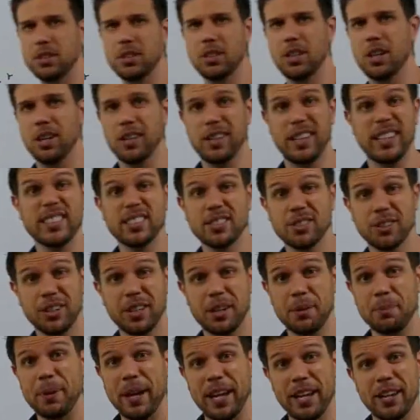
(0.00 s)
Are they still going
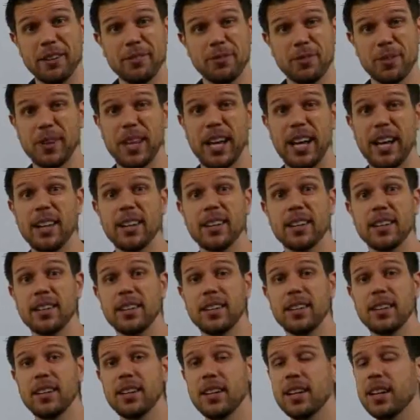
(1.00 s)
to pay you for that?
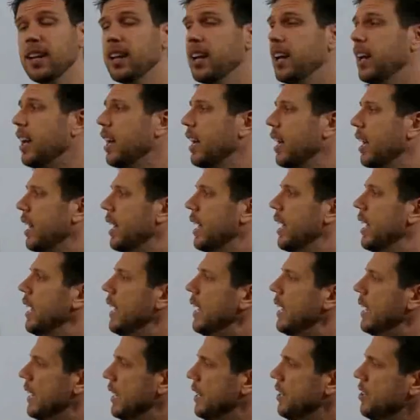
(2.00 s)

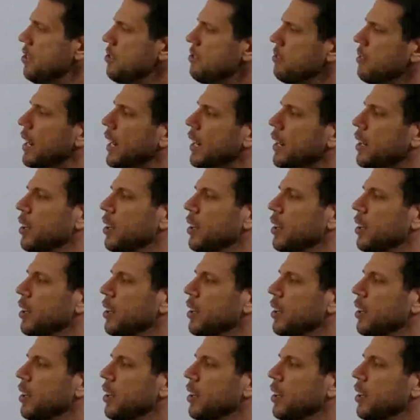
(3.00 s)
Indirect